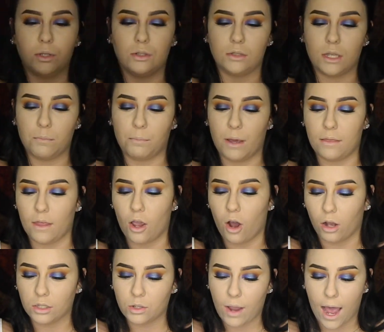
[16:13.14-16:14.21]
use it, but they
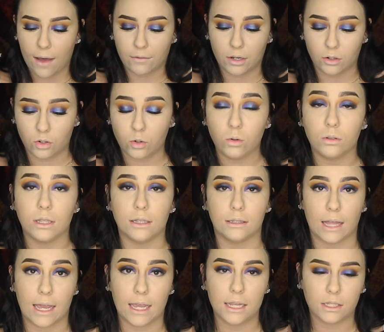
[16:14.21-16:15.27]
also have it in Hoola
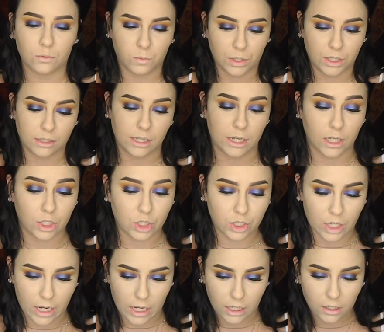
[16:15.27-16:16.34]
Light, which is like a
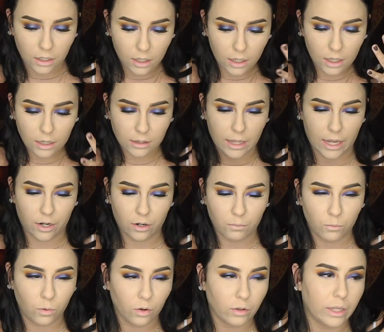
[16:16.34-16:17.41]
shade lighter,
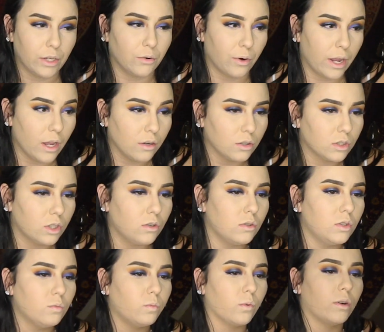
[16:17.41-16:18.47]
more like gray
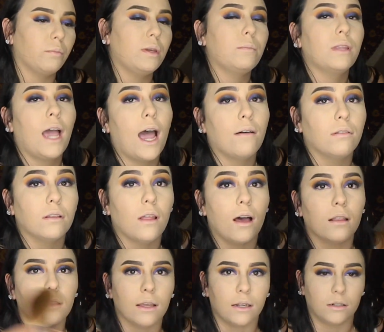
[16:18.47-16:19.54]
undertones for people that have a
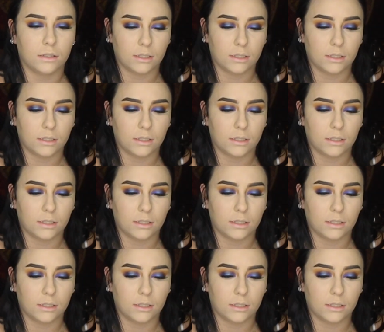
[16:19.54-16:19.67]
lot lighter